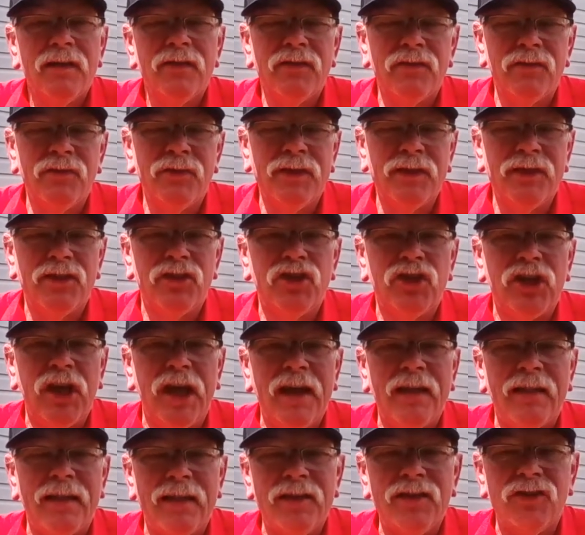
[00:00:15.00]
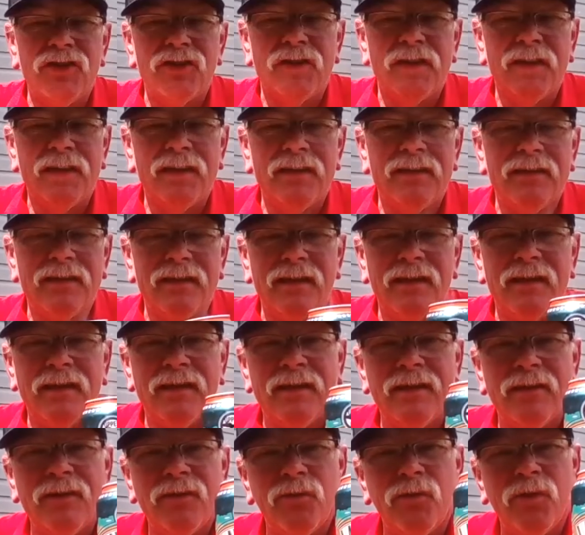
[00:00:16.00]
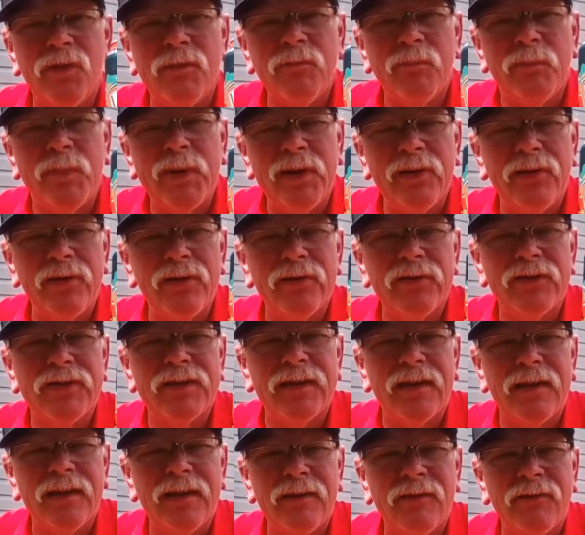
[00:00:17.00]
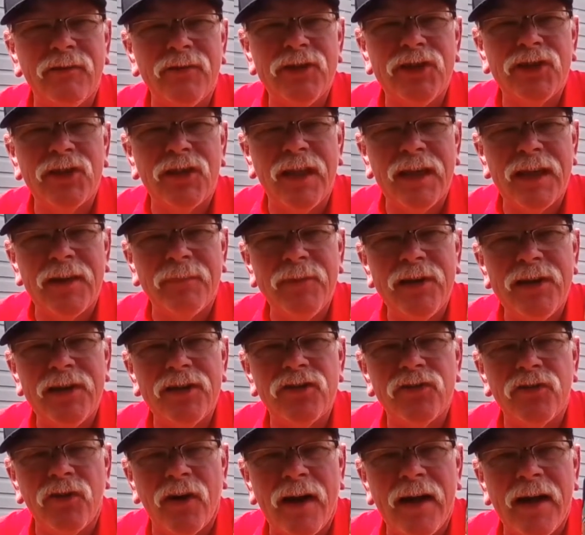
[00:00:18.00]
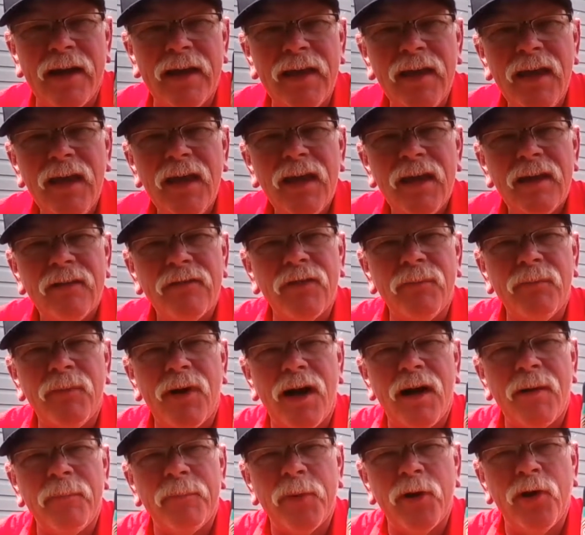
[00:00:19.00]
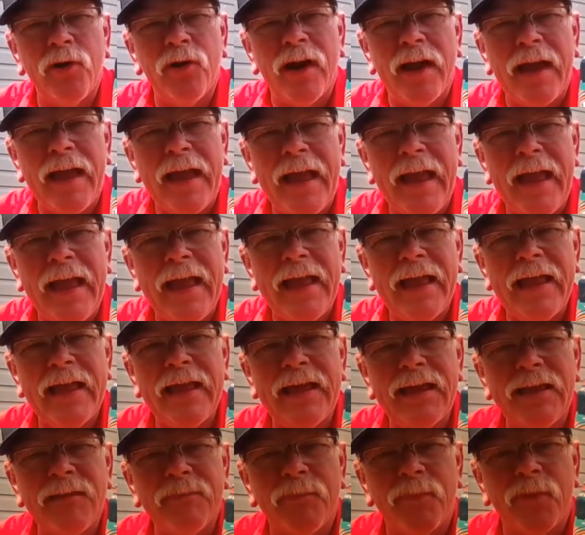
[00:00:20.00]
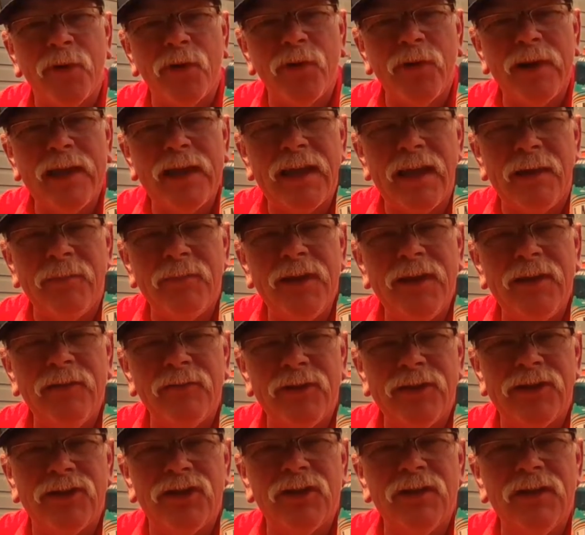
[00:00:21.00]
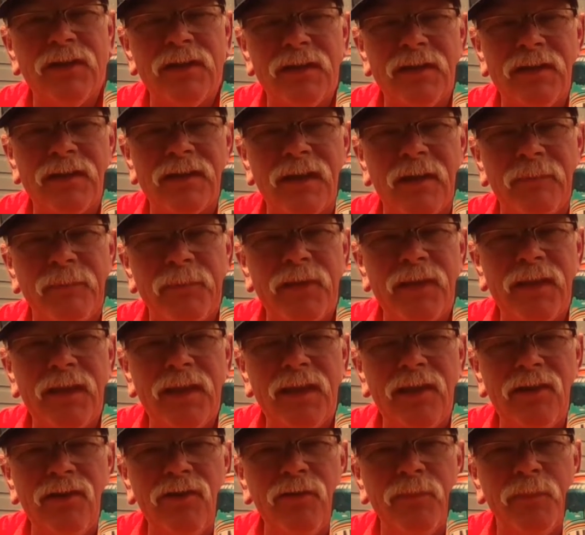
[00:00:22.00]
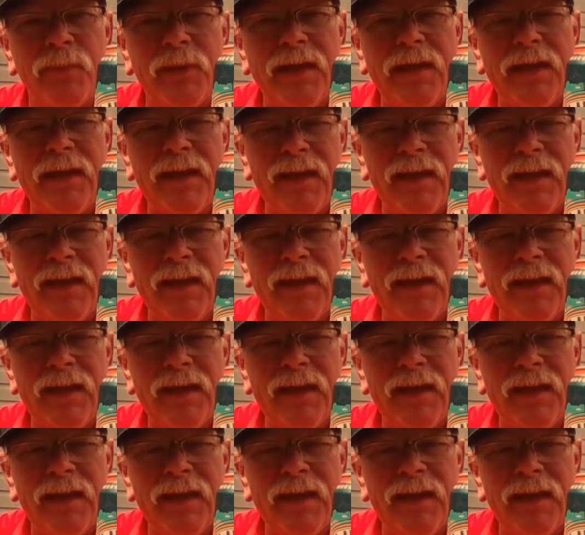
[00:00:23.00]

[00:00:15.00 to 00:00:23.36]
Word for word: to a challenge that uh, what beers uh, would you like me to try from Upper Hand Brewing Company, which is up in the UP,